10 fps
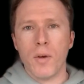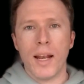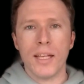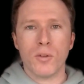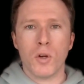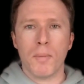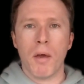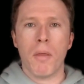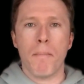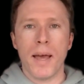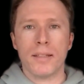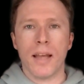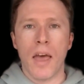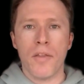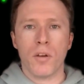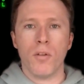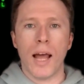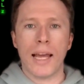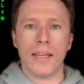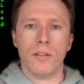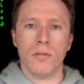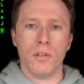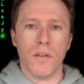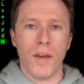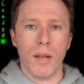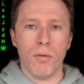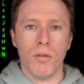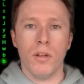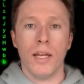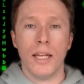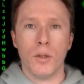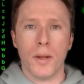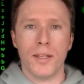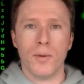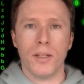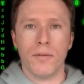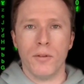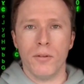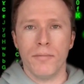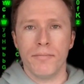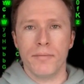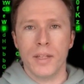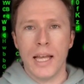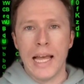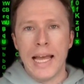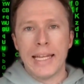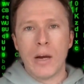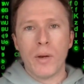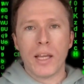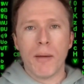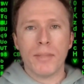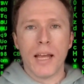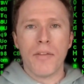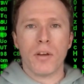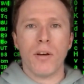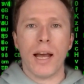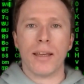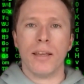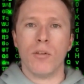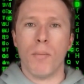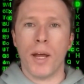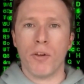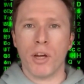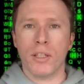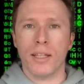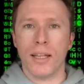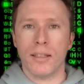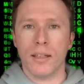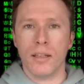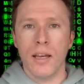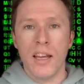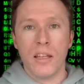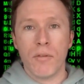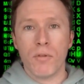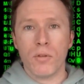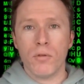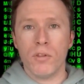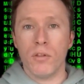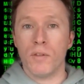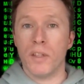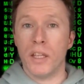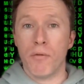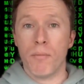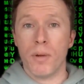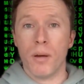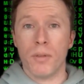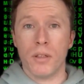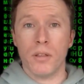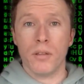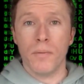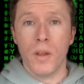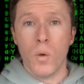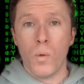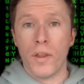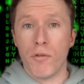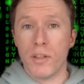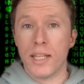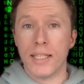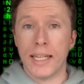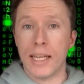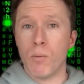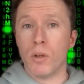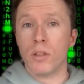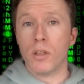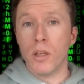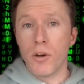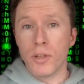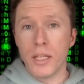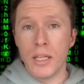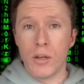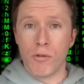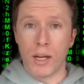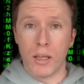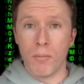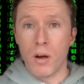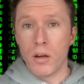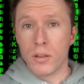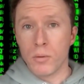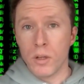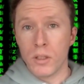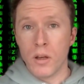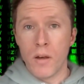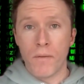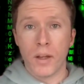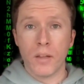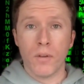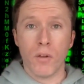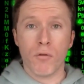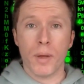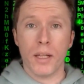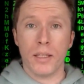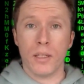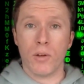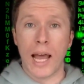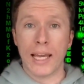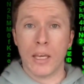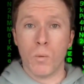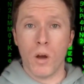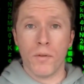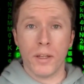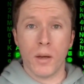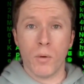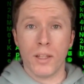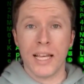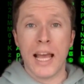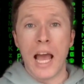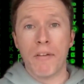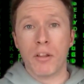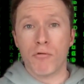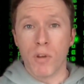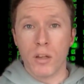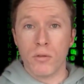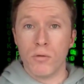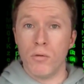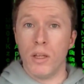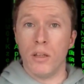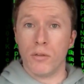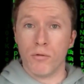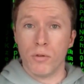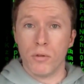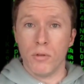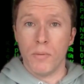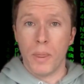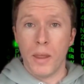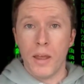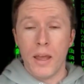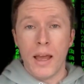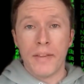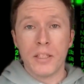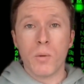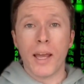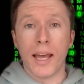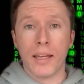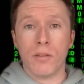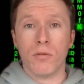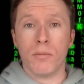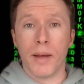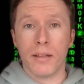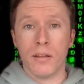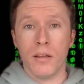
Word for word: let's talk about the best ethical hacking tools available in 2024. Now, when it comes to ethical hacking or penetration testing, different tools are used for different purposes, whether you're assessing network security, cracking passwords, finding vulnerabilities, or hacking Wi Fi networks, having the right tool is crucial. And this is why hacking tools matter.